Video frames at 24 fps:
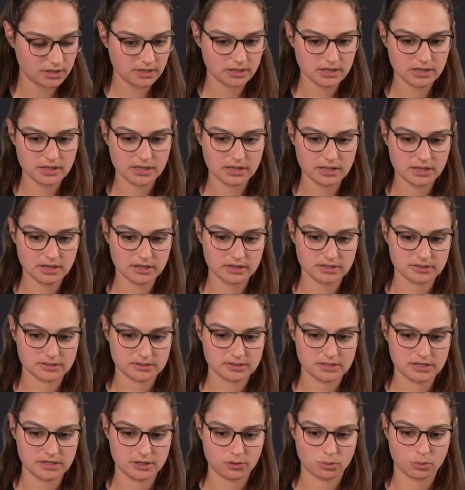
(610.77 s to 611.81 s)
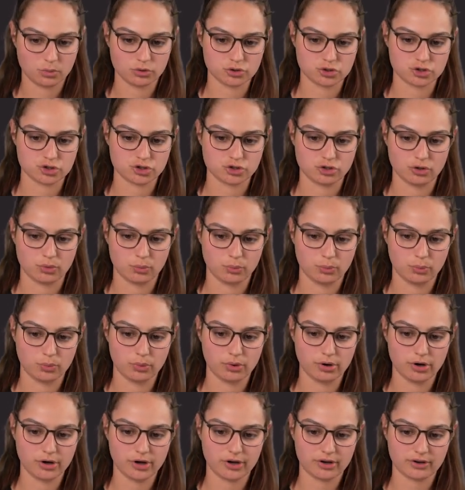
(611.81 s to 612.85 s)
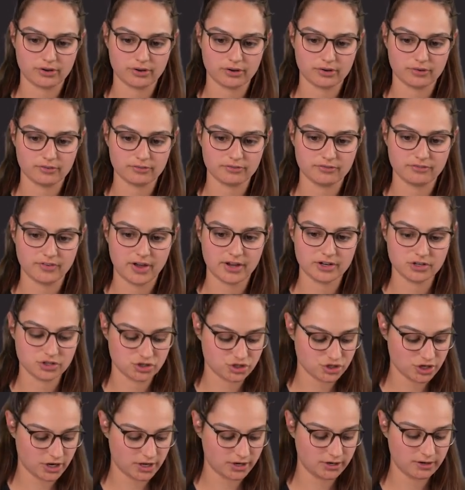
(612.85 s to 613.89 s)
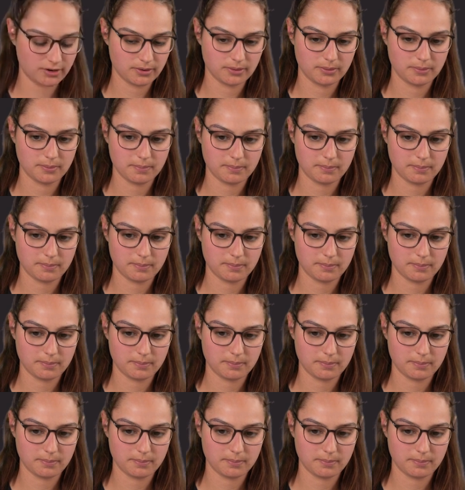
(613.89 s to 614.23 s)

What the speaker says: E is equals to the work function